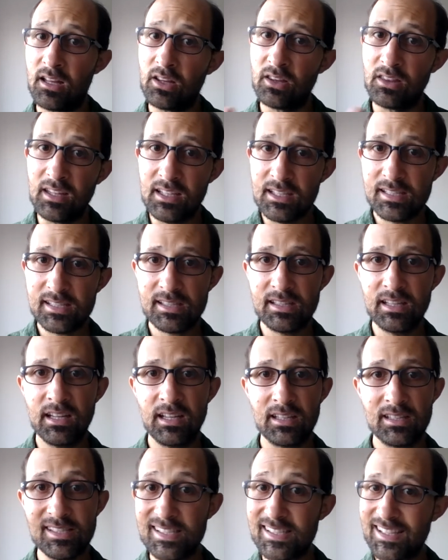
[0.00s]
these
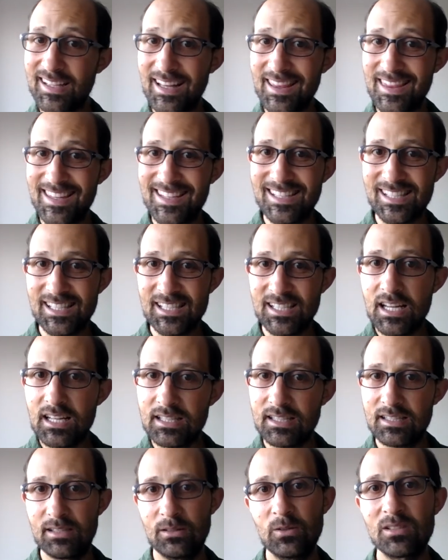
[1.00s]
things that the
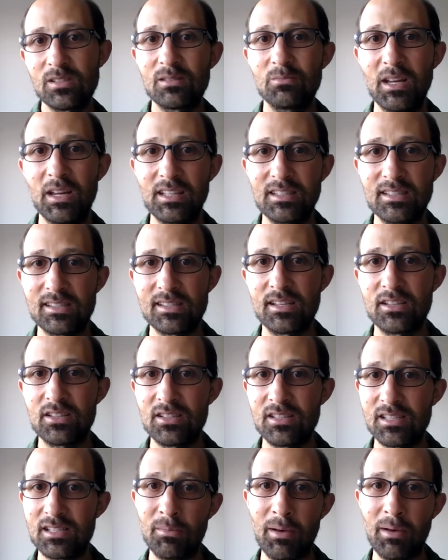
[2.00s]
states used to make
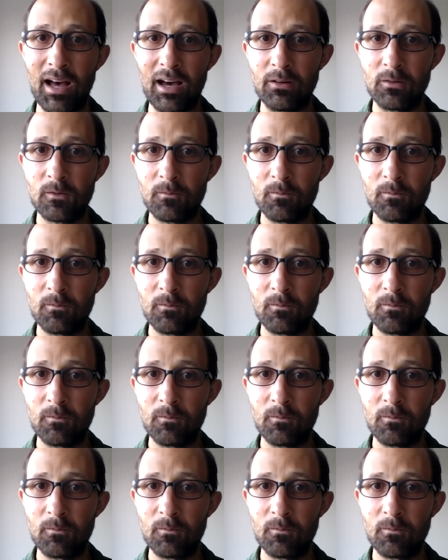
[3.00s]
decisions about,